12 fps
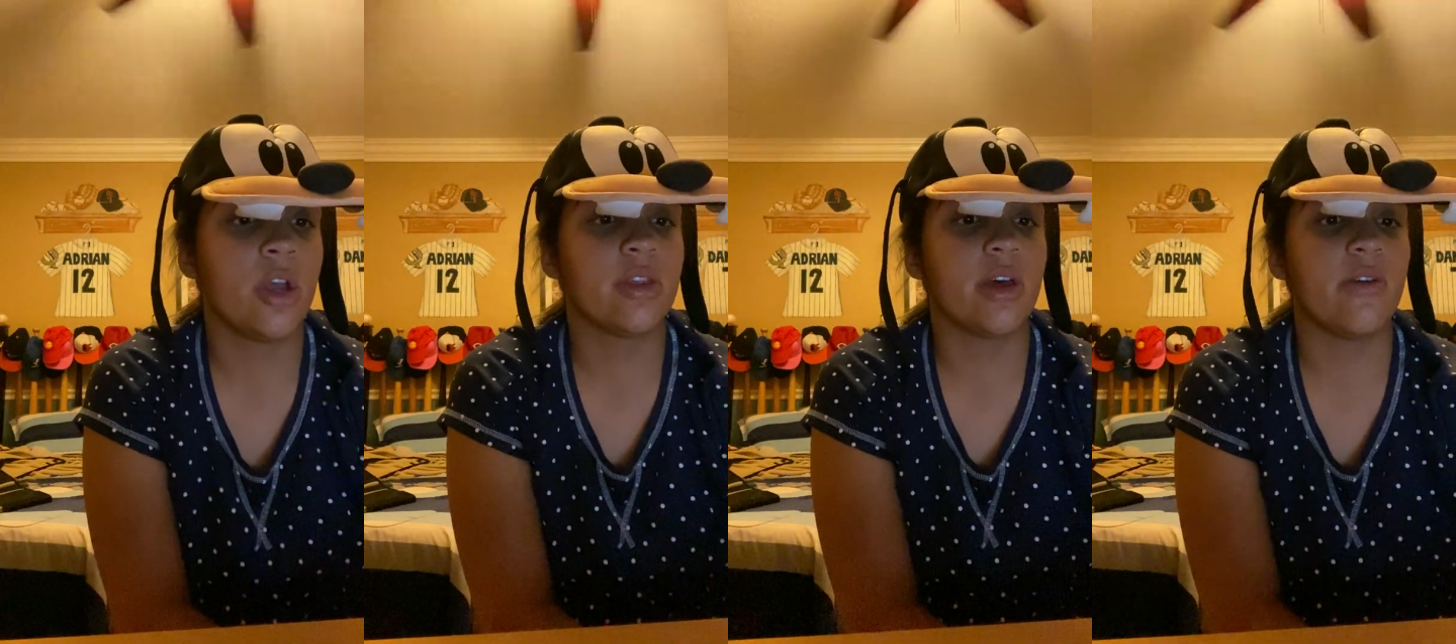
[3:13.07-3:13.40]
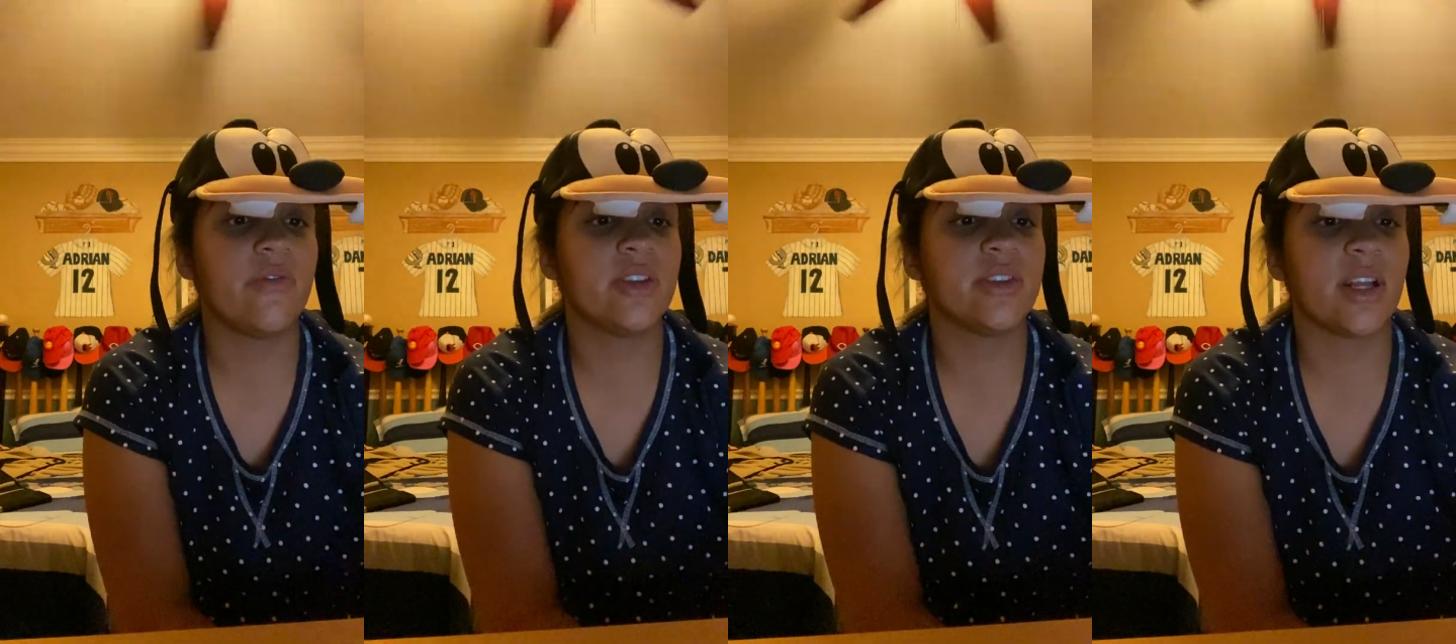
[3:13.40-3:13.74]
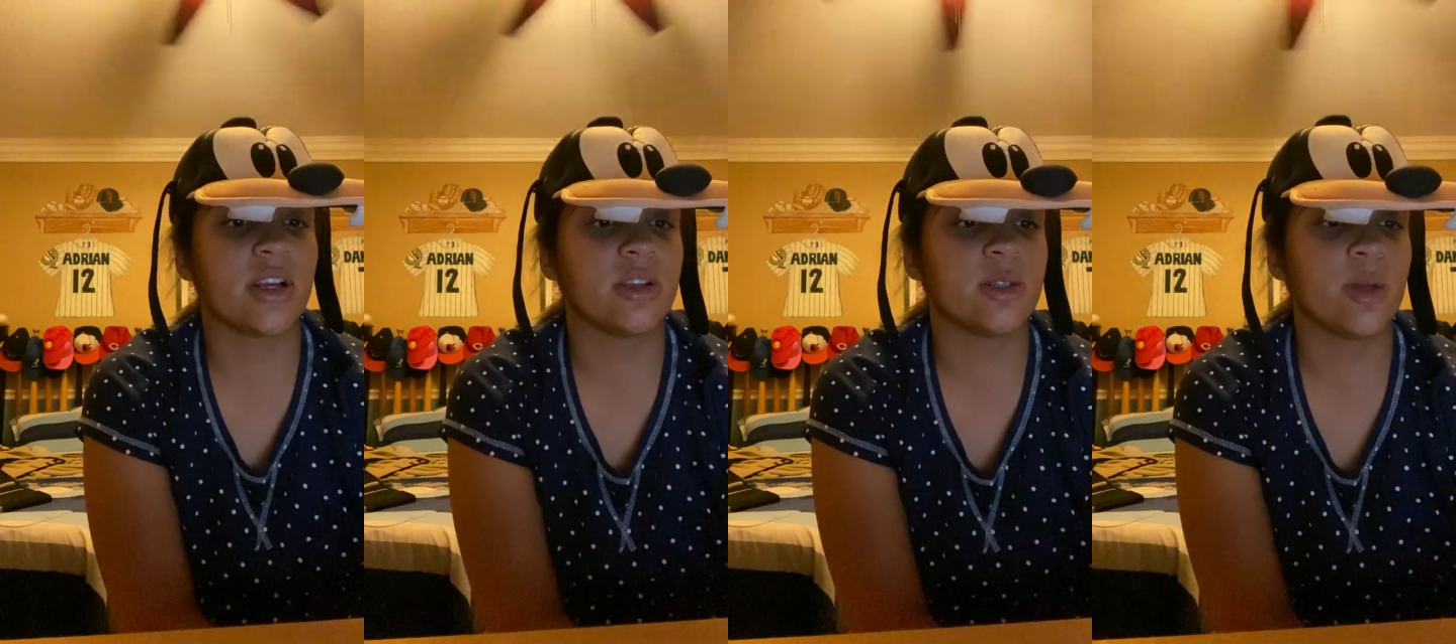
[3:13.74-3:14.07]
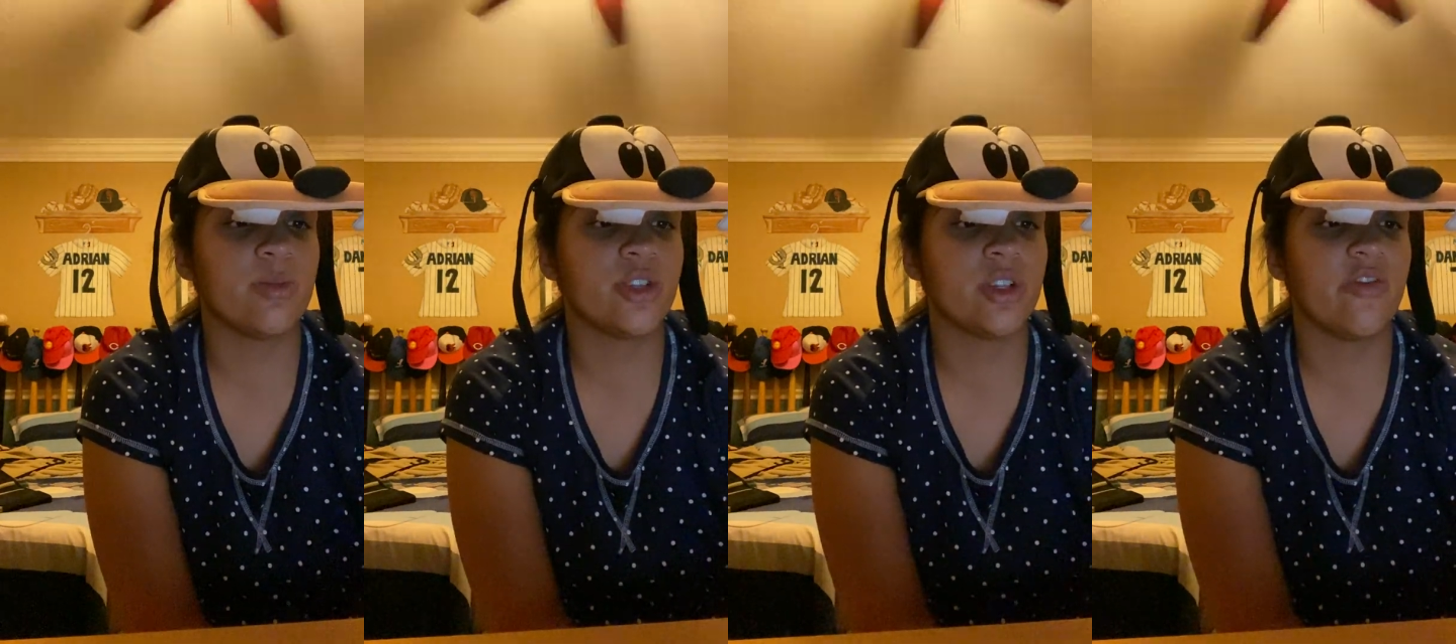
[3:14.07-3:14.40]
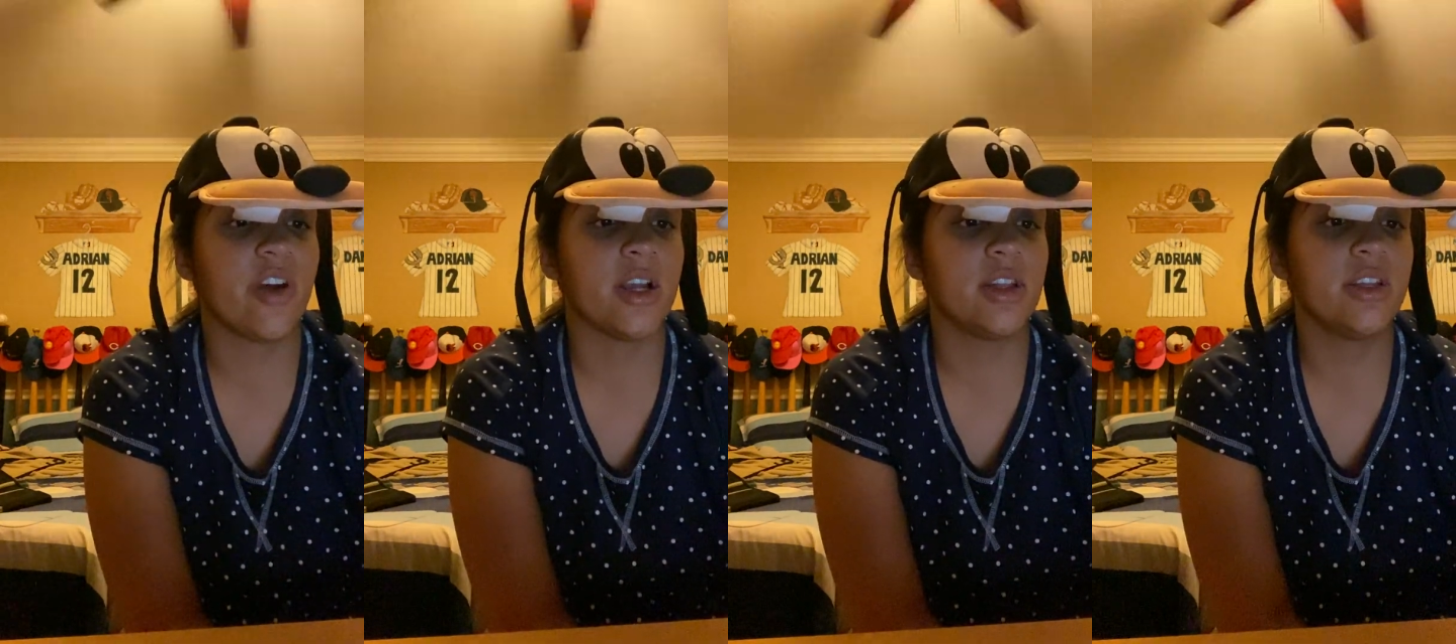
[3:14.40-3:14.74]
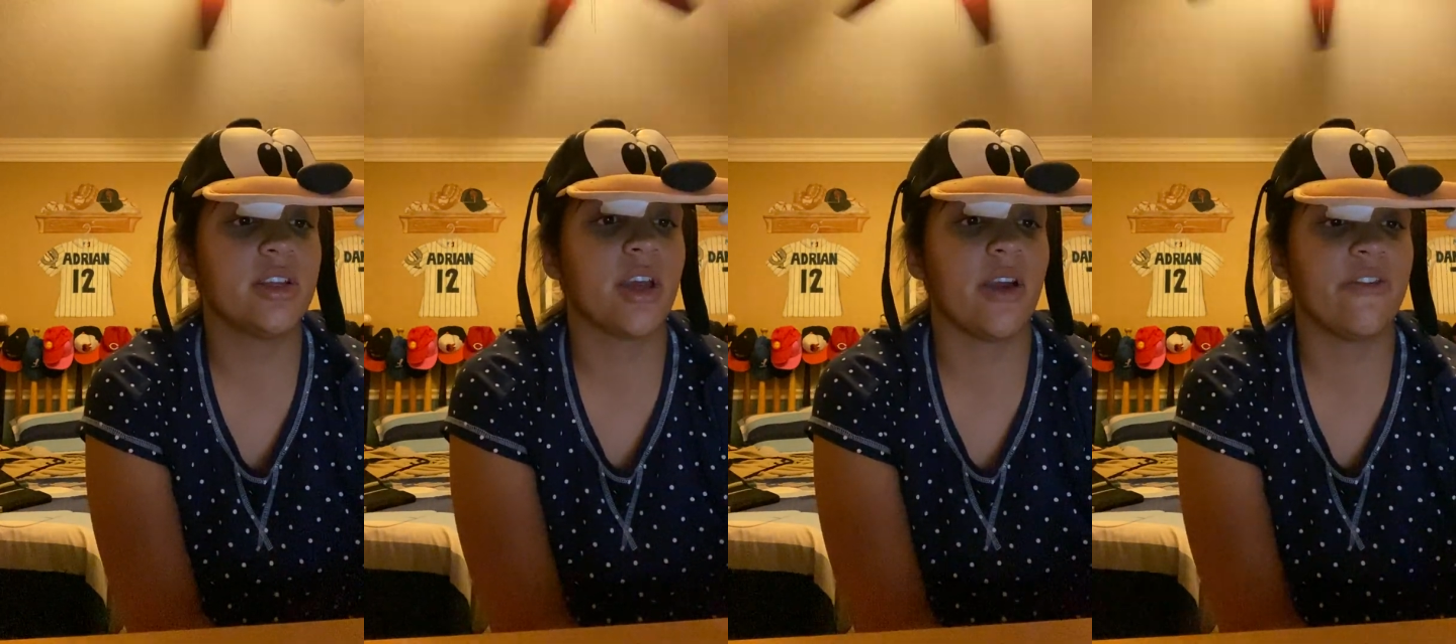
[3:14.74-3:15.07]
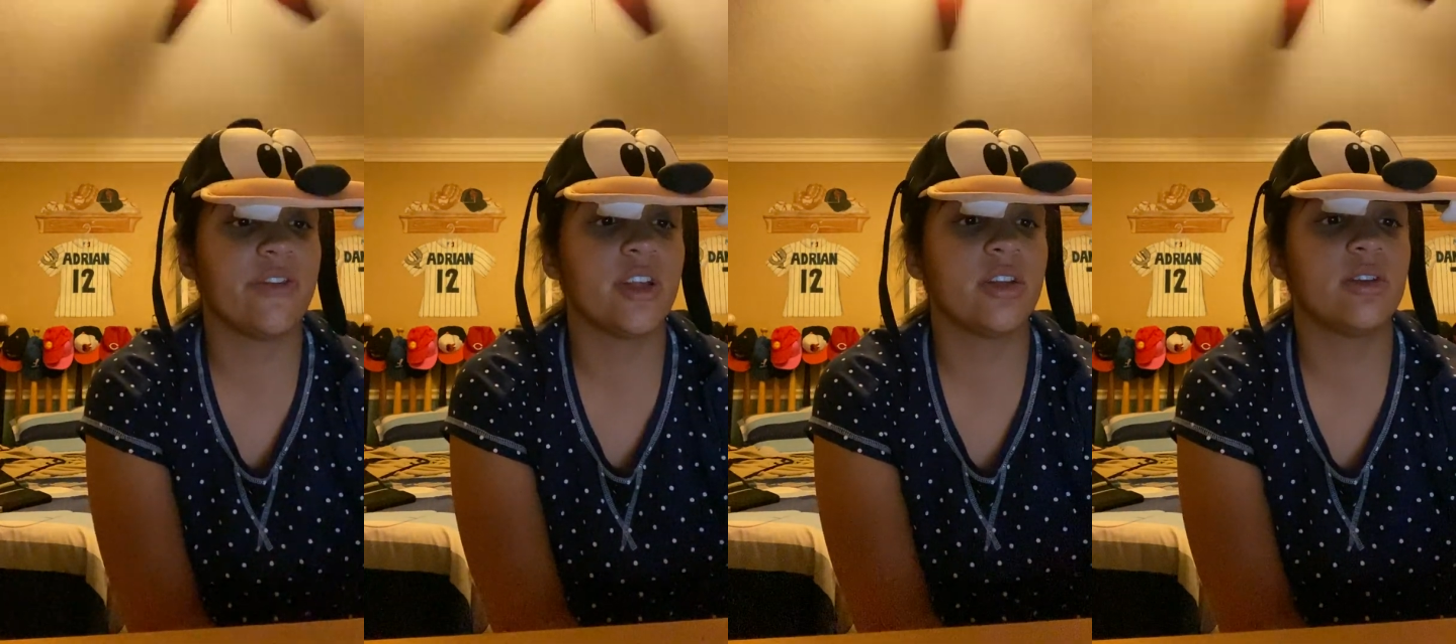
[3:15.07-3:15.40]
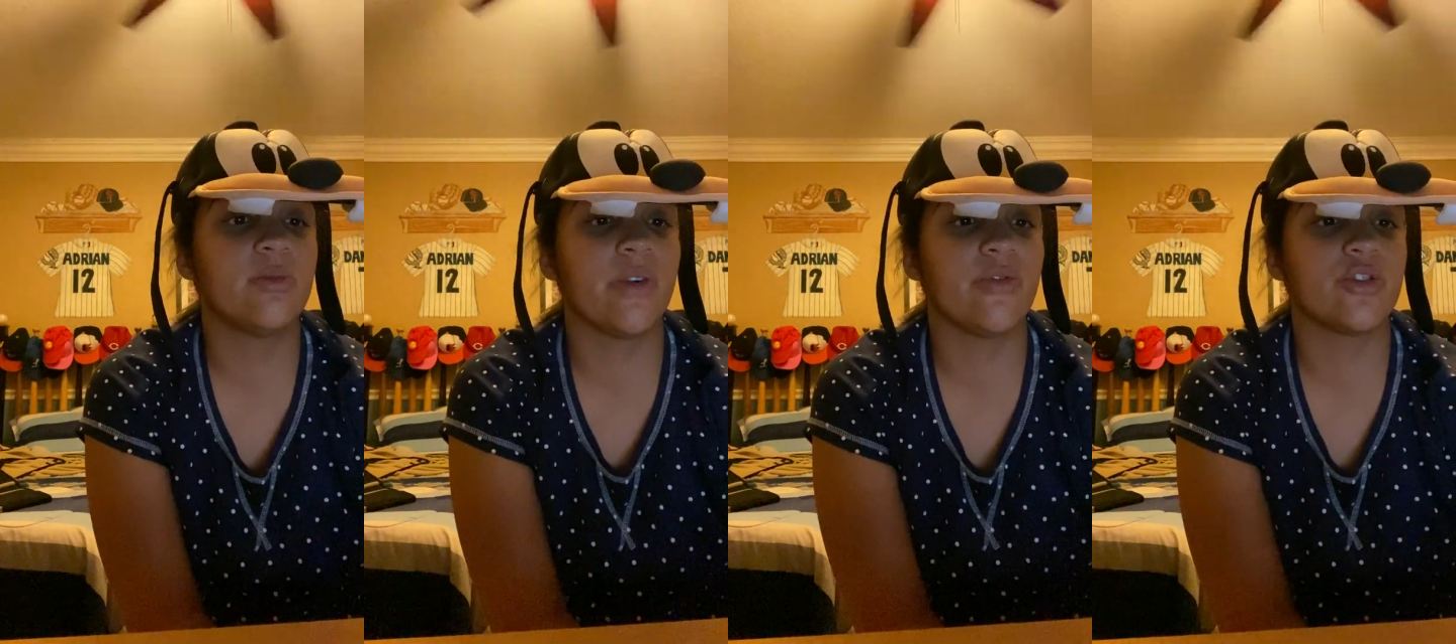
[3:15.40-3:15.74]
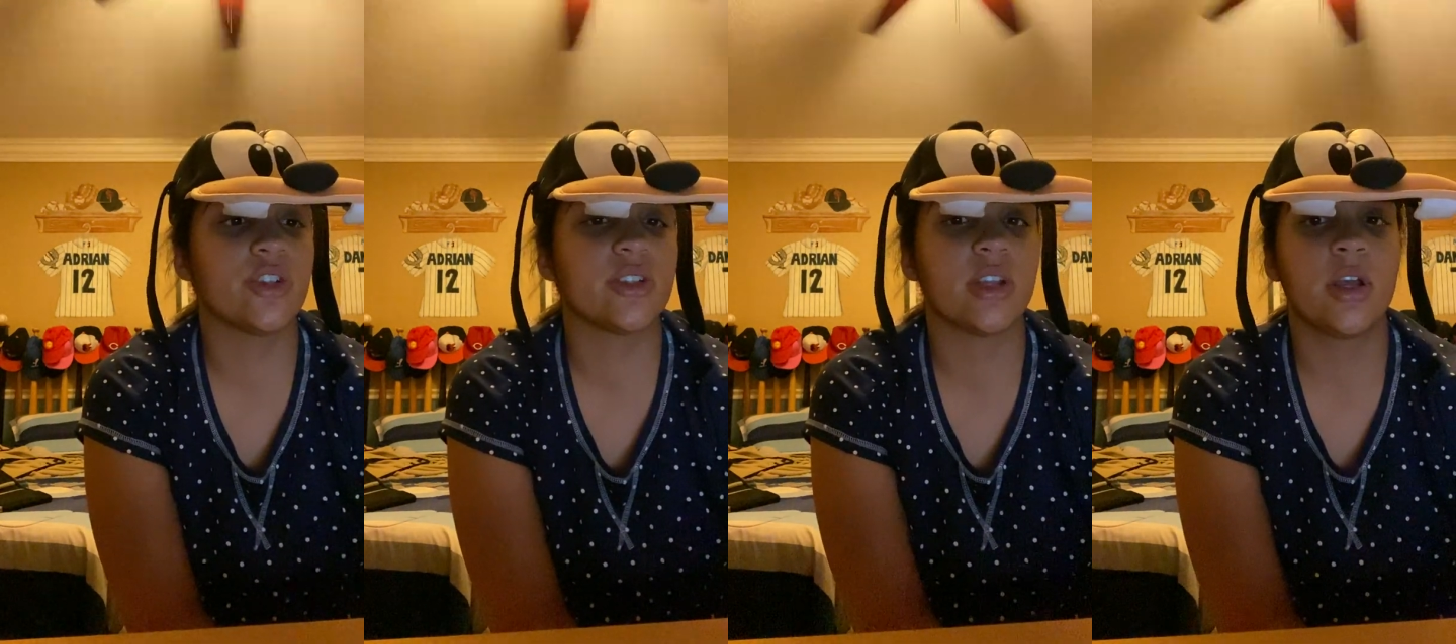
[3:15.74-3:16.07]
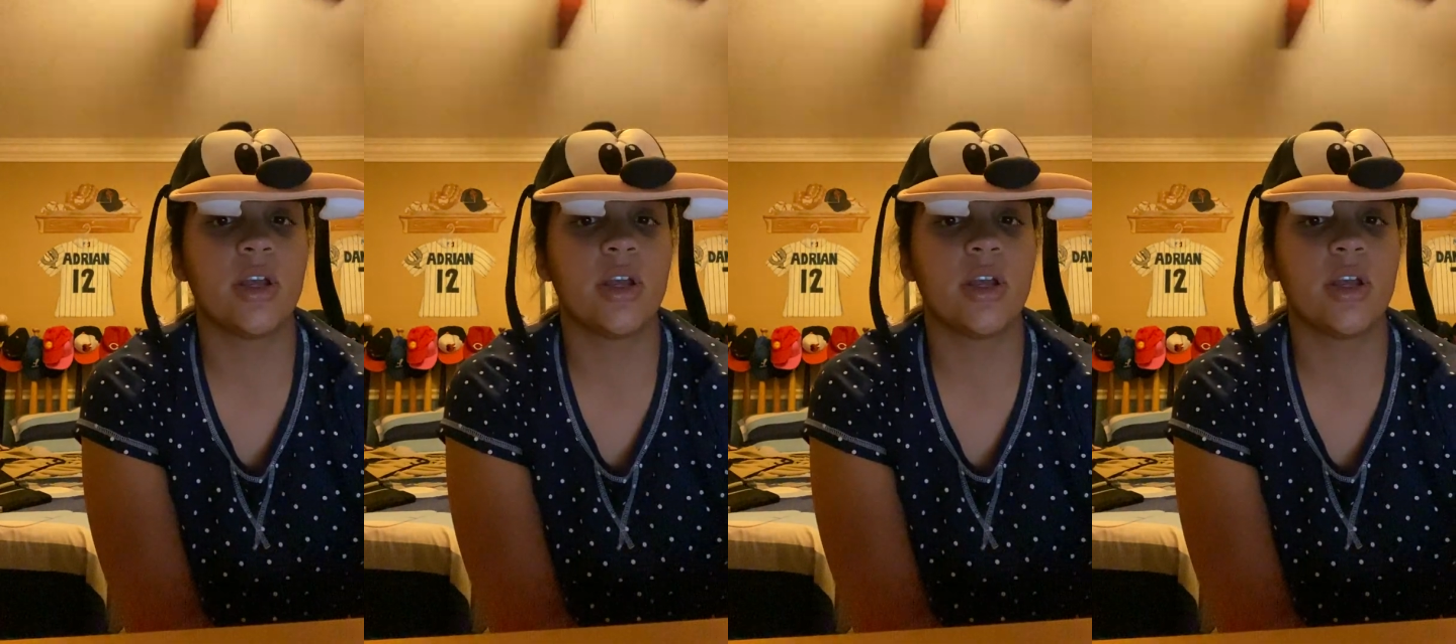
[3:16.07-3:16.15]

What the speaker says: the evidence that consumption of highly caffeinated beverages